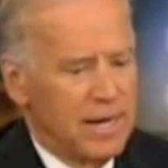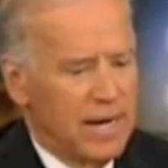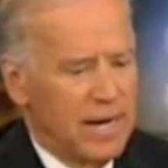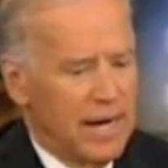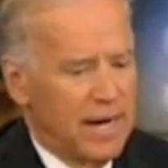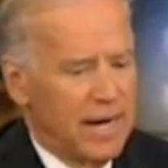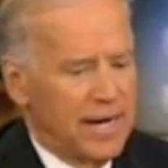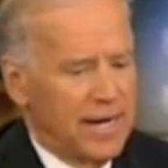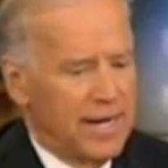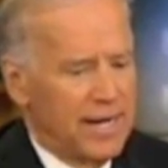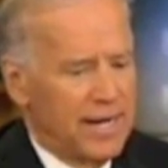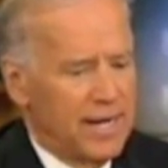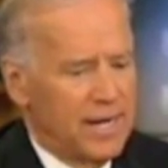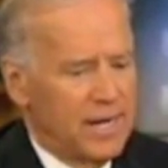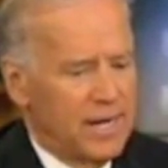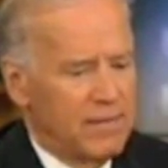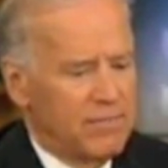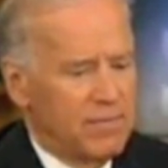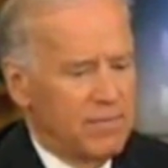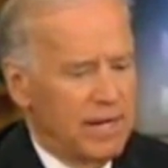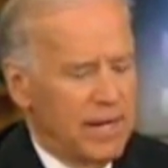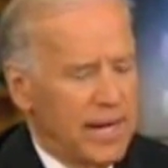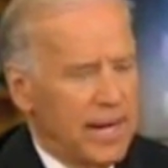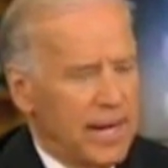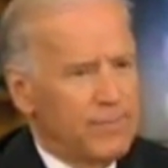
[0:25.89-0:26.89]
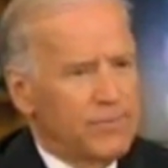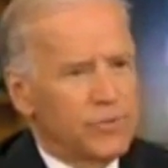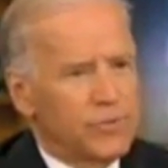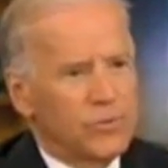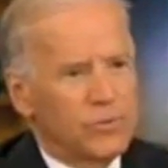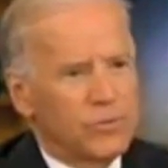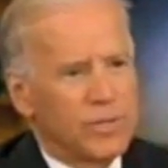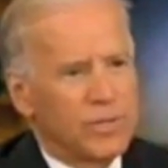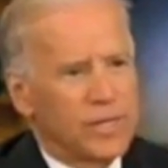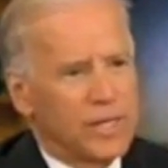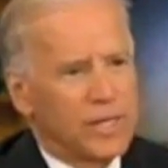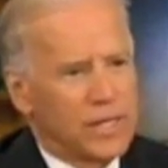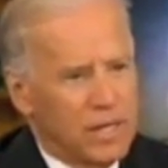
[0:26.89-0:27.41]
I am
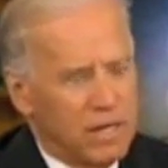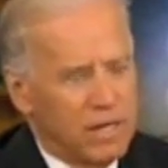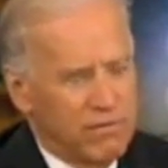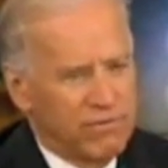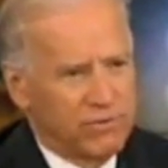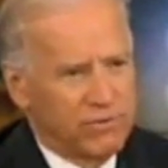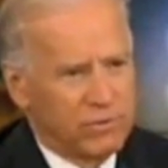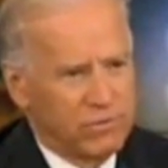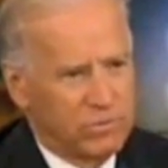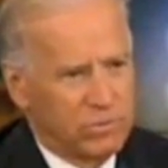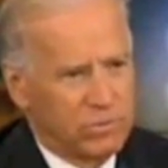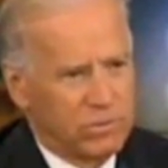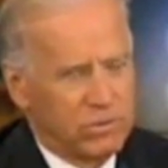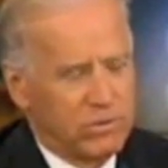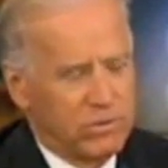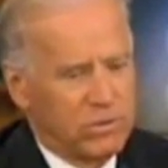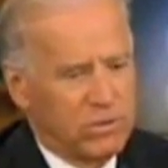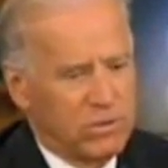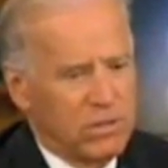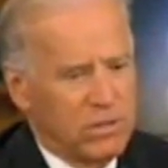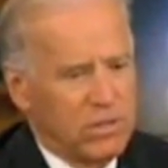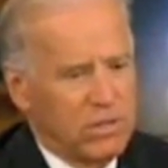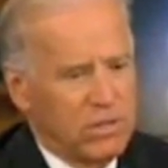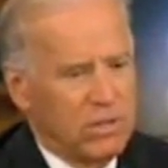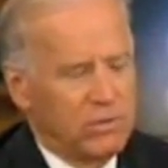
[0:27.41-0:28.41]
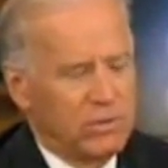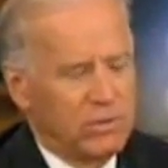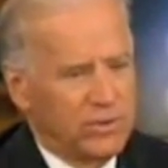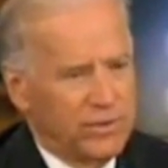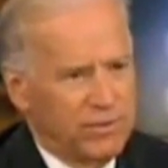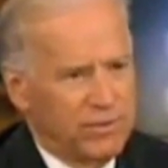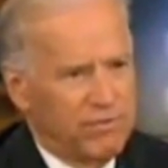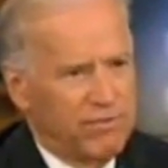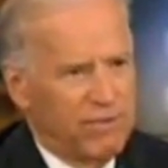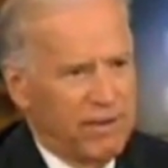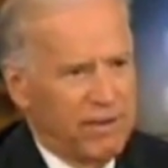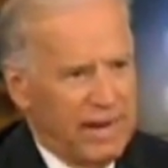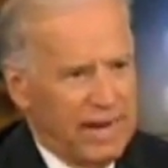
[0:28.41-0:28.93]
absolutely comfortable
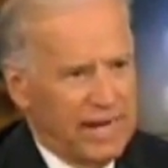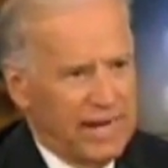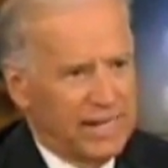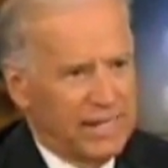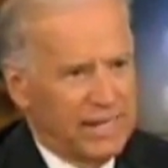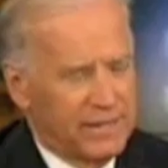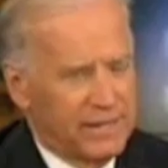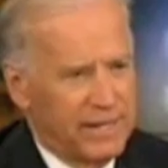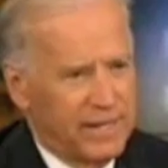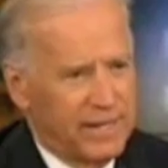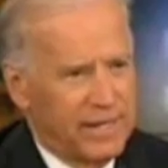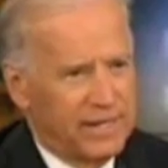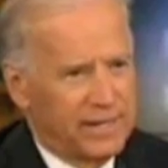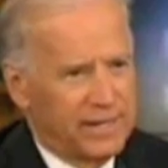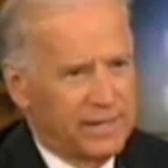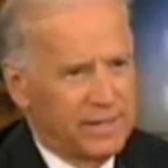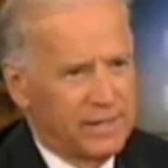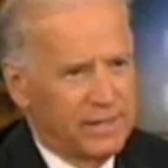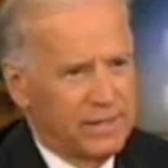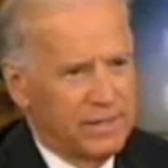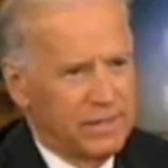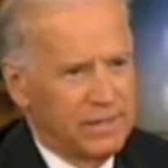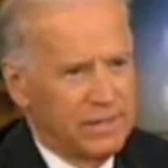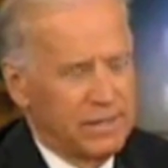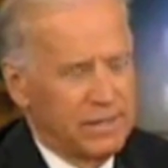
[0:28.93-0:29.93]
with the fact that